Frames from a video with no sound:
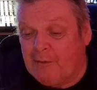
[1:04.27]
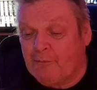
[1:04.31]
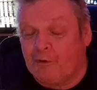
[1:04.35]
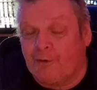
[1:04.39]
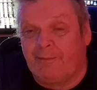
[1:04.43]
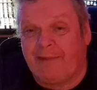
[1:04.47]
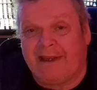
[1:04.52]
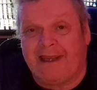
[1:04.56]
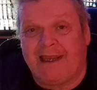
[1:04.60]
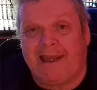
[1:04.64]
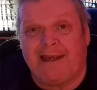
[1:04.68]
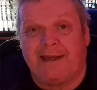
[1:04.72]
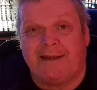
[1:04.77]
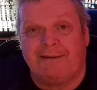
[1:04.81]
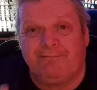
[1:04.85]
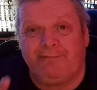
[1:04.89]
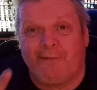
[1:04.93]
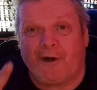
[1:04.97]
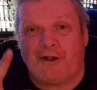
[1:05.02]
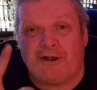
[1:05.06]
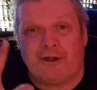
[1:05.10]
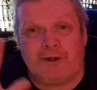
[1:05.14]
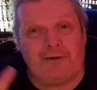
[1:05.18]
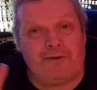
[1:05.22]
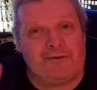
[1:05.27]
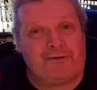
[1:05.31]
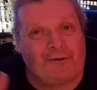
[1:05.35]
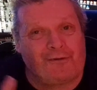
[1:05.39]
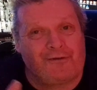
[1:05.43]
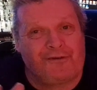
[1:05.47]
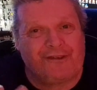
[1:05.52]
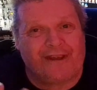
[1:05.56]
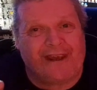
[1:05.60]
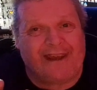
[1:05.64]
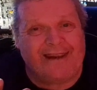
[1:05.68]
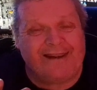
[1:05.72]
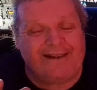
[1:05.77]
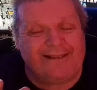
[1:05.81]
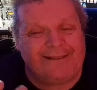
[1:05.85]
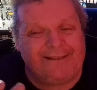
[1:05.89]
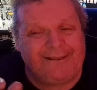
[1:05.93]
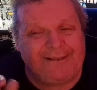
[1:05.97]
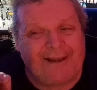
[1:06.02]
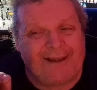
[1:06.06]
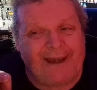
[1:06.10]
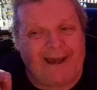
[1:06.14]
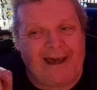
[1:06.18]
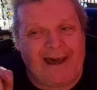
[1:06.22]
It will be my usual
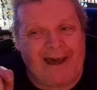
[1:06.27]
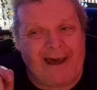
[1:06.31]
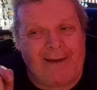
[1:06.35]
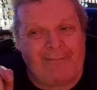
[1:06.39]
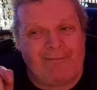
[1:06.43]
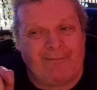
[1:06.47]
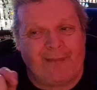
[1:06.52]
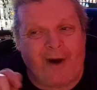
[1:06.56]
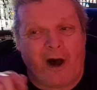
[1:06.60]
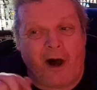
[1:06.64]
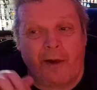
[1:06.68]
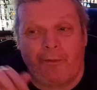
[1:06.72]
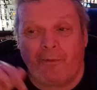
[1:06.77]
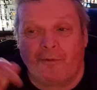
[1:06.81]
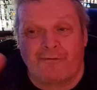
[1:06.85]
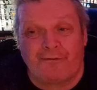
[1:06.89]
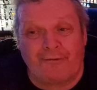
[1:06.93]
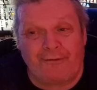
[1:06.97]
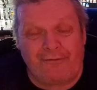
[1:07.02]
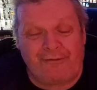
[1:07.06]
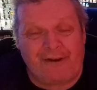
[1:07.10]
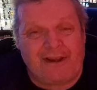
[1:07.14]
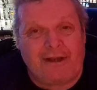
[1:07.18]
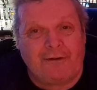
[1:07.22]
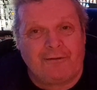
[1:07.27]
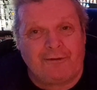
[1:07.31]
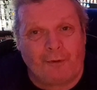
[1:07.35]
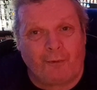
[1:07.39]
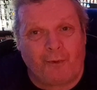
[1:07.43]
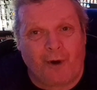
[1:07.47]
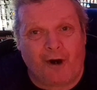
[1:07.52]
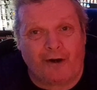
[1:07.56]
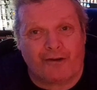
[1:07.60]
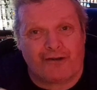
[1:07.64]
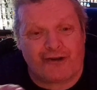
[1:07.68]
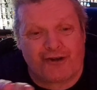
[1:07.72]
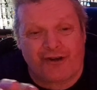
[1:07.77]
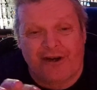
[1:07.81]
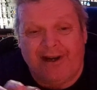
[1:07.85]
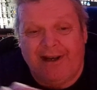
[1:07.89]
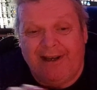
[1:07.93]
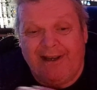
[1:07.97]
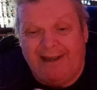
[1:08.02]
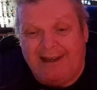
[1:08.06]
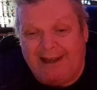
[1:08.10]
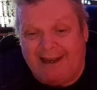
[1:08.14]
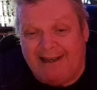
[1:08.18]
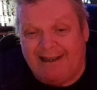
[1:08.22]
thing. Um, I will reveal the
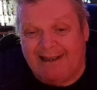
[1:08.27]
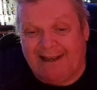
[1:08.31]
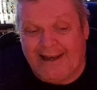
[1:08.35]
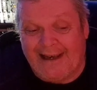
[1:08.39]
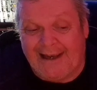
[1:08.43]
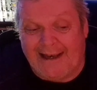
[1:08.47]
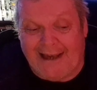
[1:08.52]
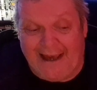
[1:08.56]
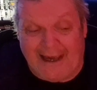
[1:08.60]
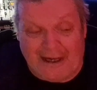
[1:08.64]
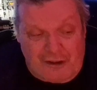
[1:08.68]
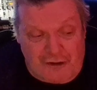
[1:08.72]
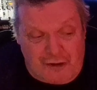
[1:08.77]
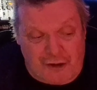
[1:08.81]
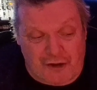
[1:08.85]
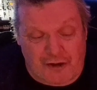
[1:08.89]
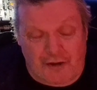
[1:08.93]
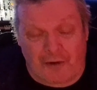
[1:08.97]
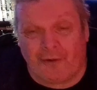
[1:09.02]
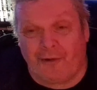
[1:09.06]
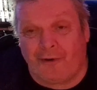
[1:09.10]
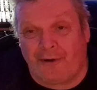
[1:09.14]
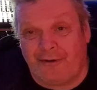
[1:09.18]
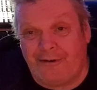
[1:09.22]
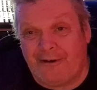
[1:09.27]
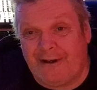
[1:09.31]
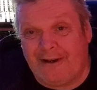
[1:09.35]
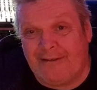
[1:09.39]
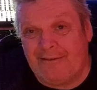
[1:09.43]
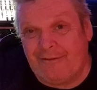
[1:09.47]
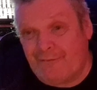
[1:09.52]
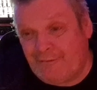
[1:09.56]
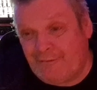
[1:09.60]
watch in a, a short